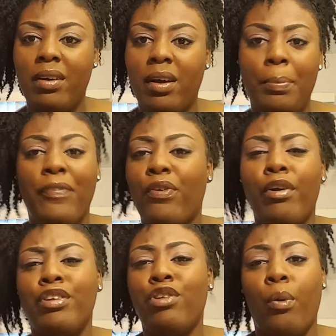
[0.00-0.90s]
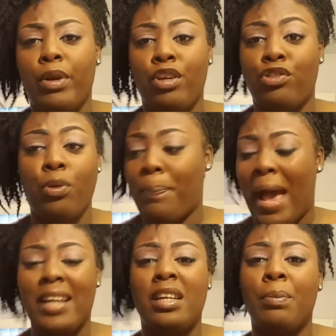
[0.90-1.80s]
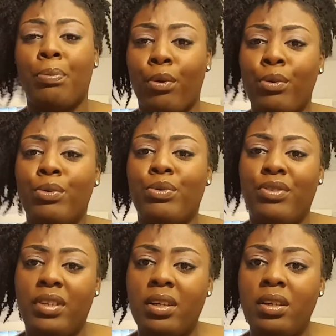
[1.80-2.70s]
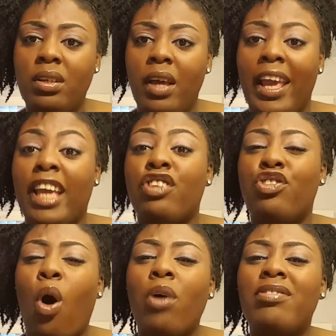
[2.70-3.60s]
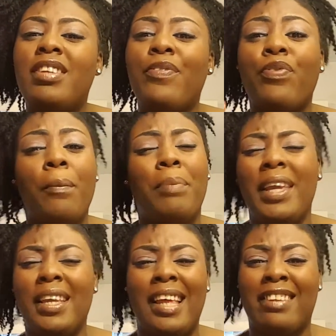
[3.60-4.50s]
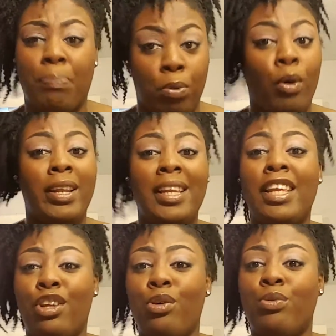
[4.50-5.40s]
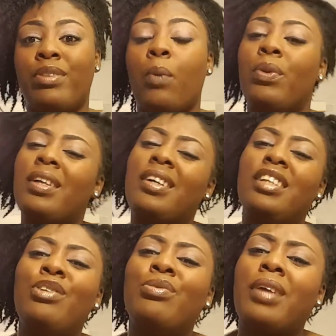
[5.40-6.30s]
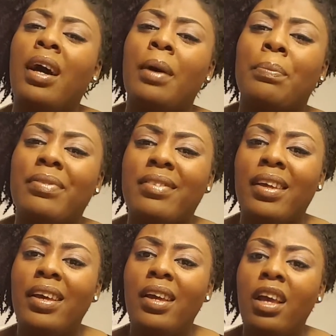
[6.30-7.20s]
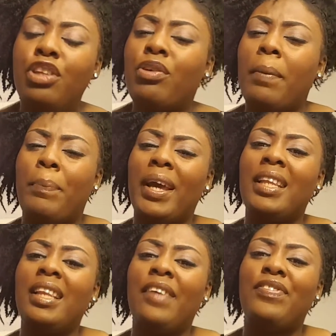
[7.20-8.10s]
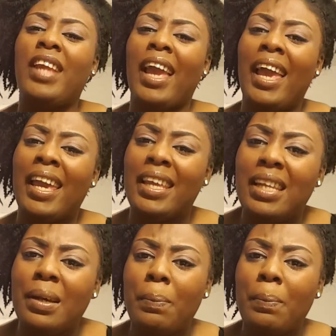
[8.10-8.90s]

Before you know it, you're too battered and bruised, exhausted from being exploited and used, that when the good news comes, you can barely lift your head.